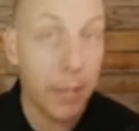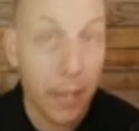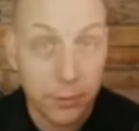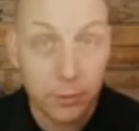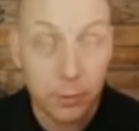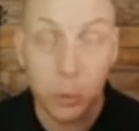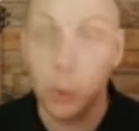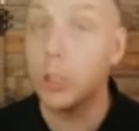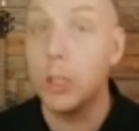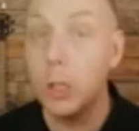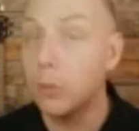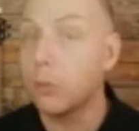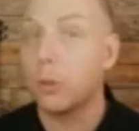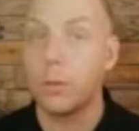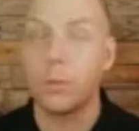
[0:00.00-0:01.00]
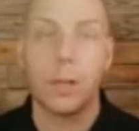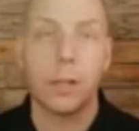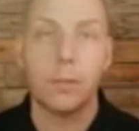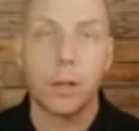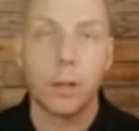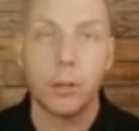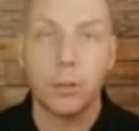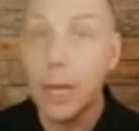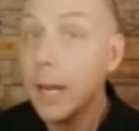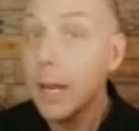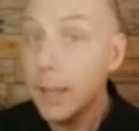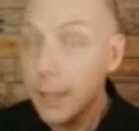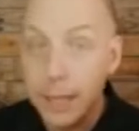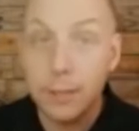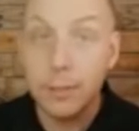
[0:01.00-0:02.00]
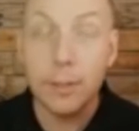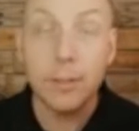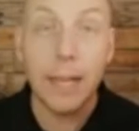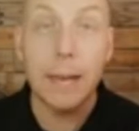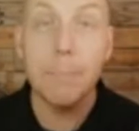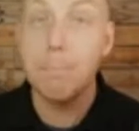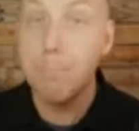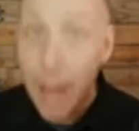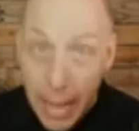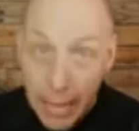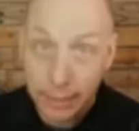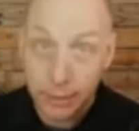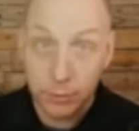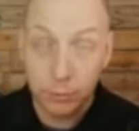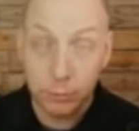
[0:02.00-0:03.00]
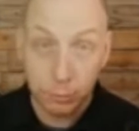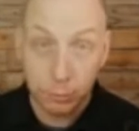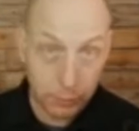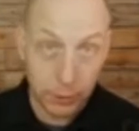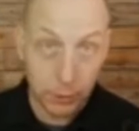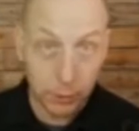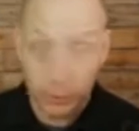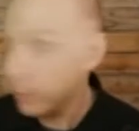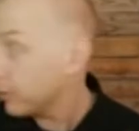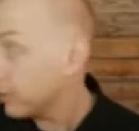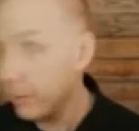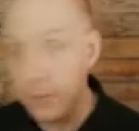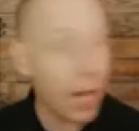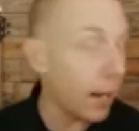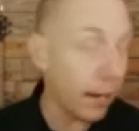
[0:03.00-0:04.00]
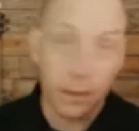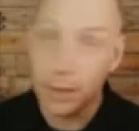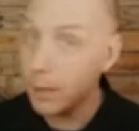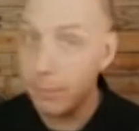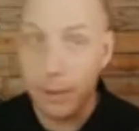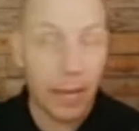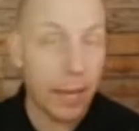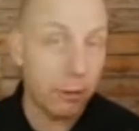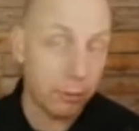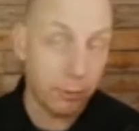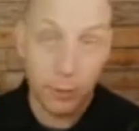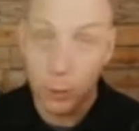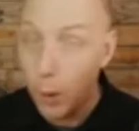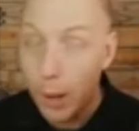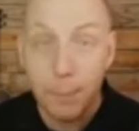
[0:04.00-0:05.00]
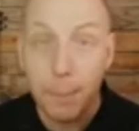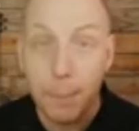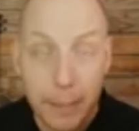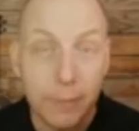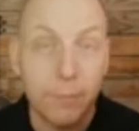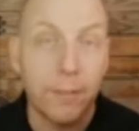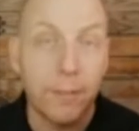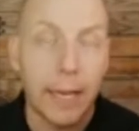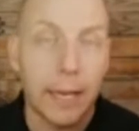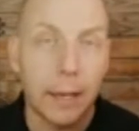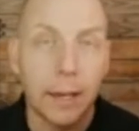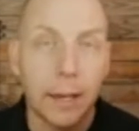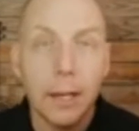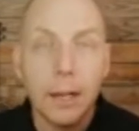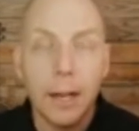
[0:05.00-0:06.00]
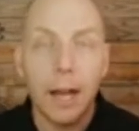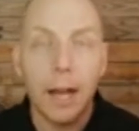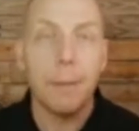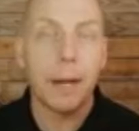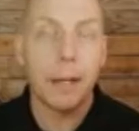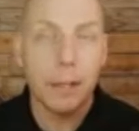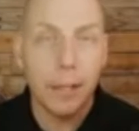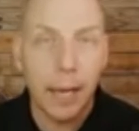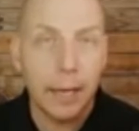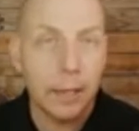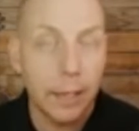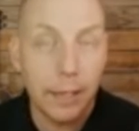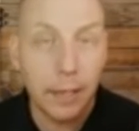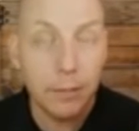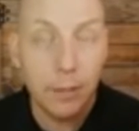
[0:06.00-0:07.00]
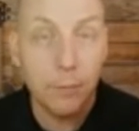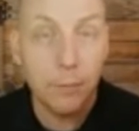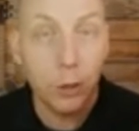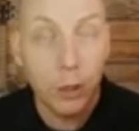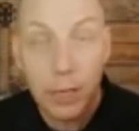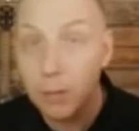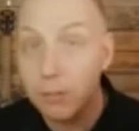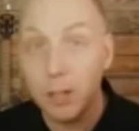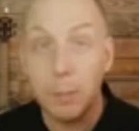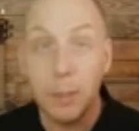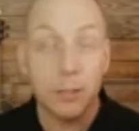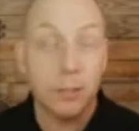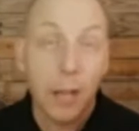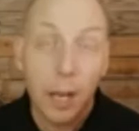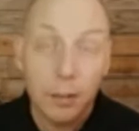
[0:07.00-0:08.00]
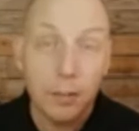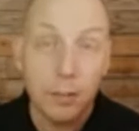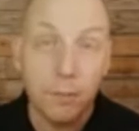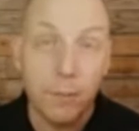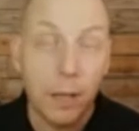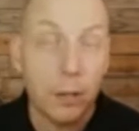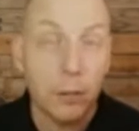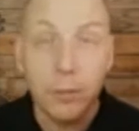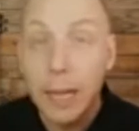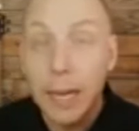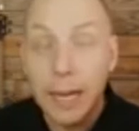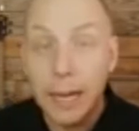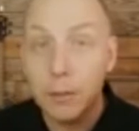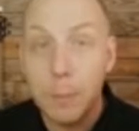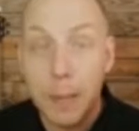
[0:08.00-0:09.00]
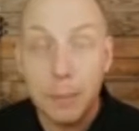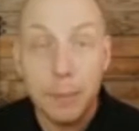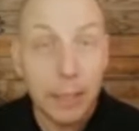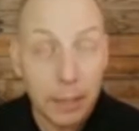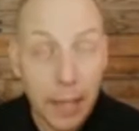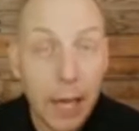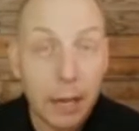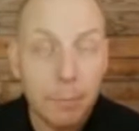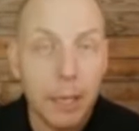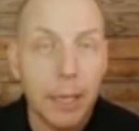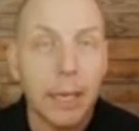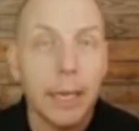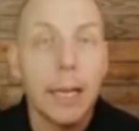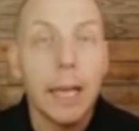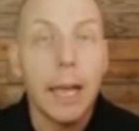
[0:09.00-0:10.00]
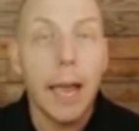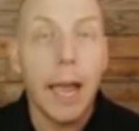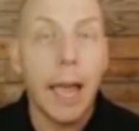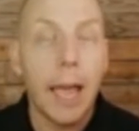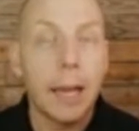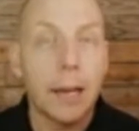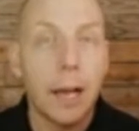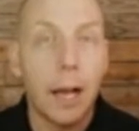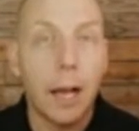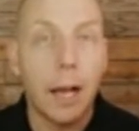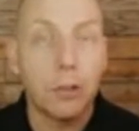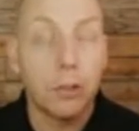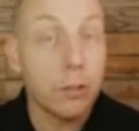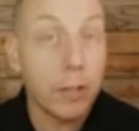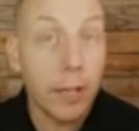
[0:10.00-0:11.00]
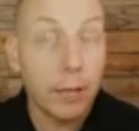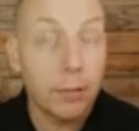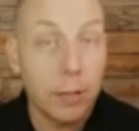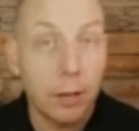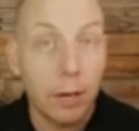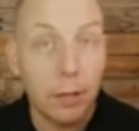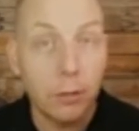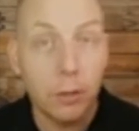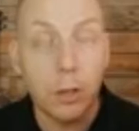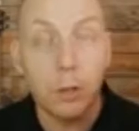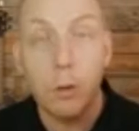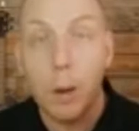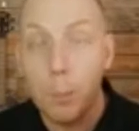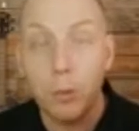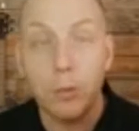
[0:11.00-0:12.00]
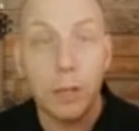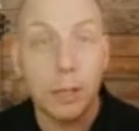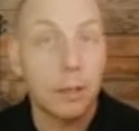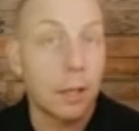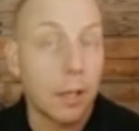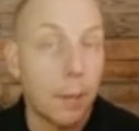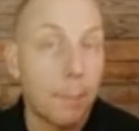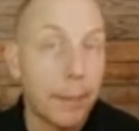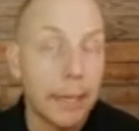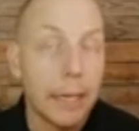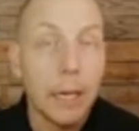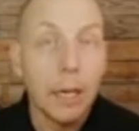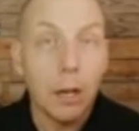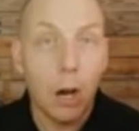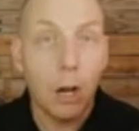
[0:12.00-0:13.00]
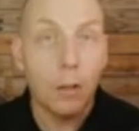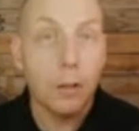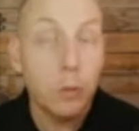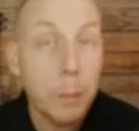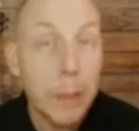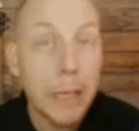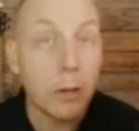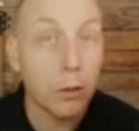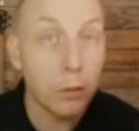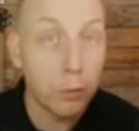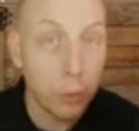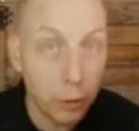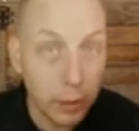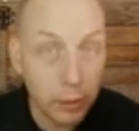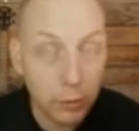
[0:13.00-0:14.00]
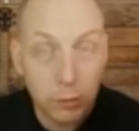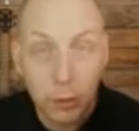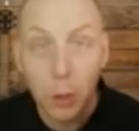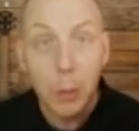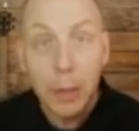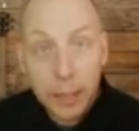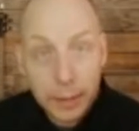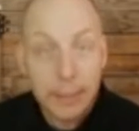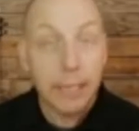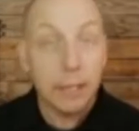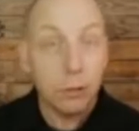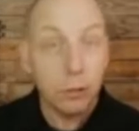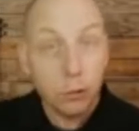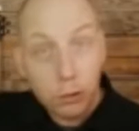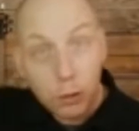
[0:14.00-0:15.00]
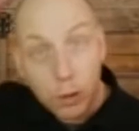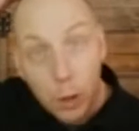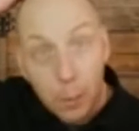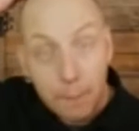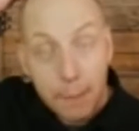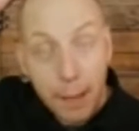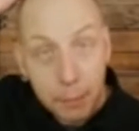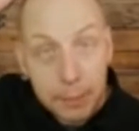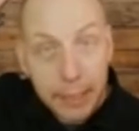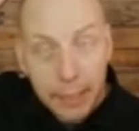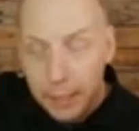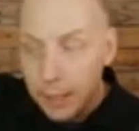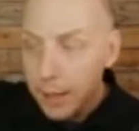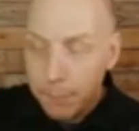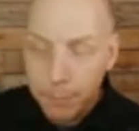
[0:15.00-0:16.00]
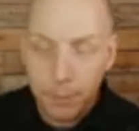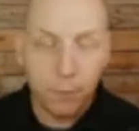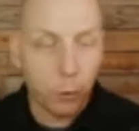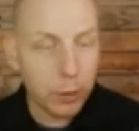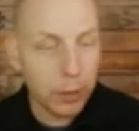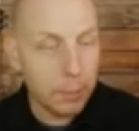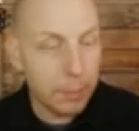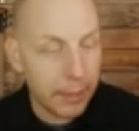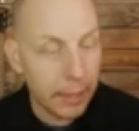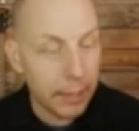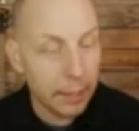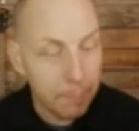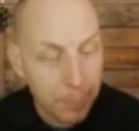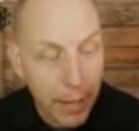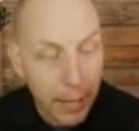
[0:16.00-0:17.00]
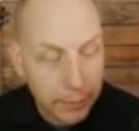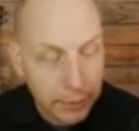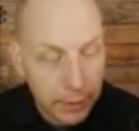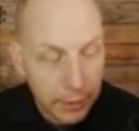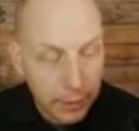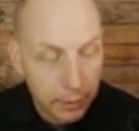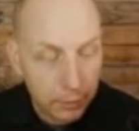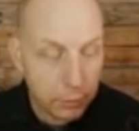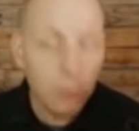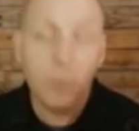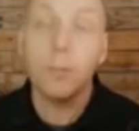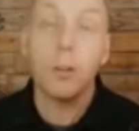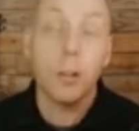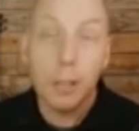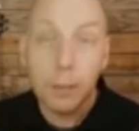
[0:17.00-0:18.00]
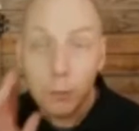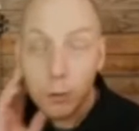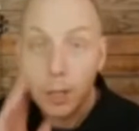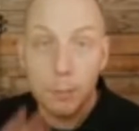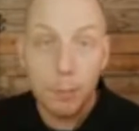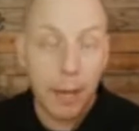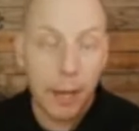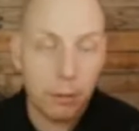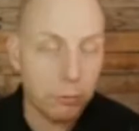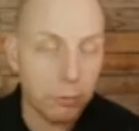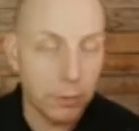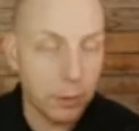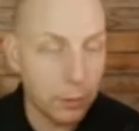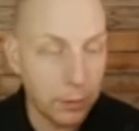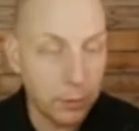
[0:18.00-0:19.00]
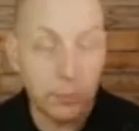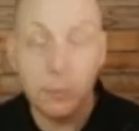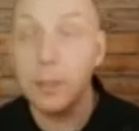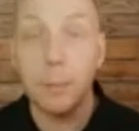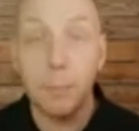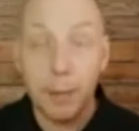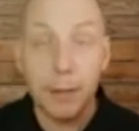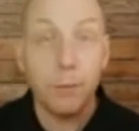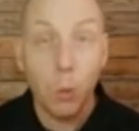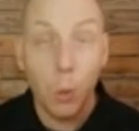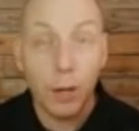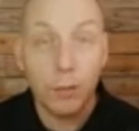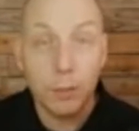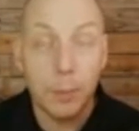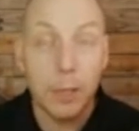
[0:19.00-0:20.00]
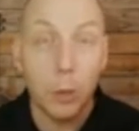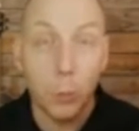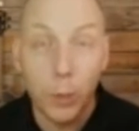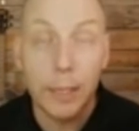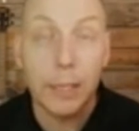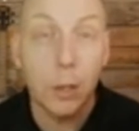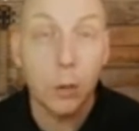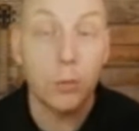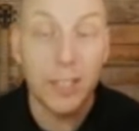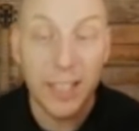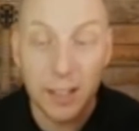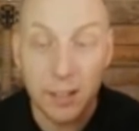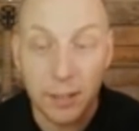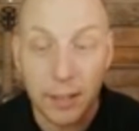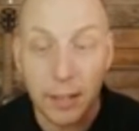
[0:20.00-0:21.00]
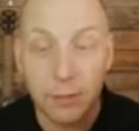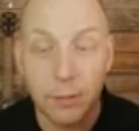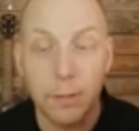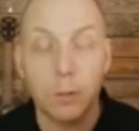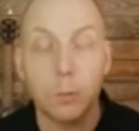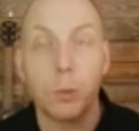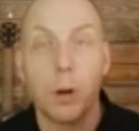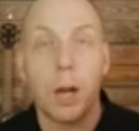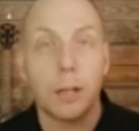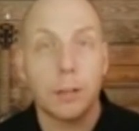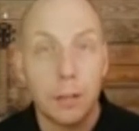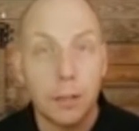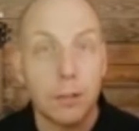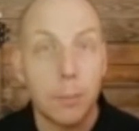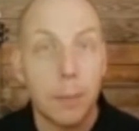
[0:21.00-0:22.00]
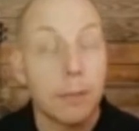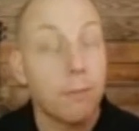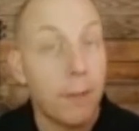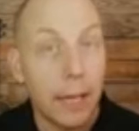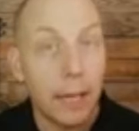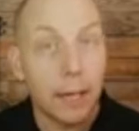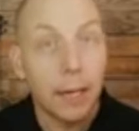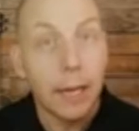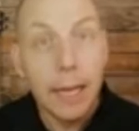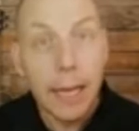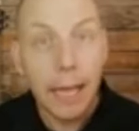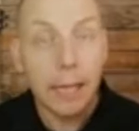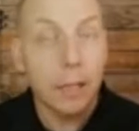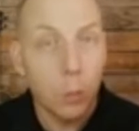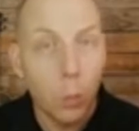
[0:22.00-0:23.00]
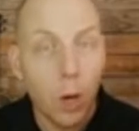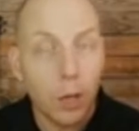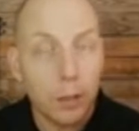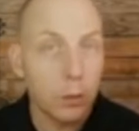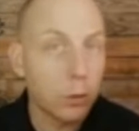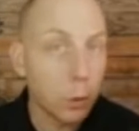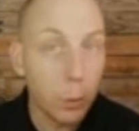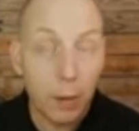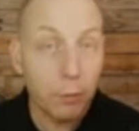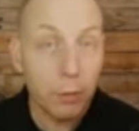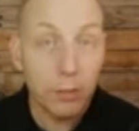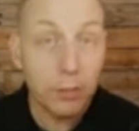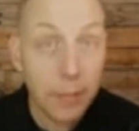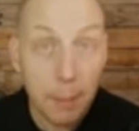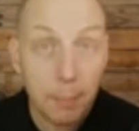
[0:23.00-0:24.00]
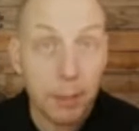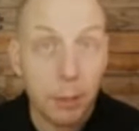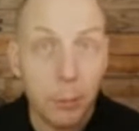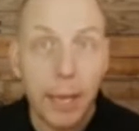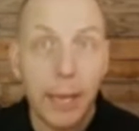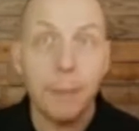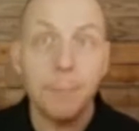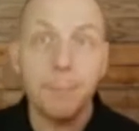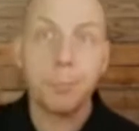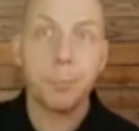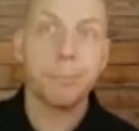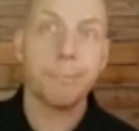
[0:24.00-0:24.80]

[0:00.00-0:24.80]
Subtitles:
customer and user of ClickFunnels, this is a biased review. This is not an unbiased review. I'm a big fan. I've been a client, like I said, for years. I built tons of funnels. It's made me a lot of money. And just last year, I started representing the company on the speakers circuit. So things you should know about me before you begin. But so if you're looking for an unbiased review, this isn't it. But if you want somebody who really knows the ins and outs of this product and is a big fan and can walk you through every step of the way,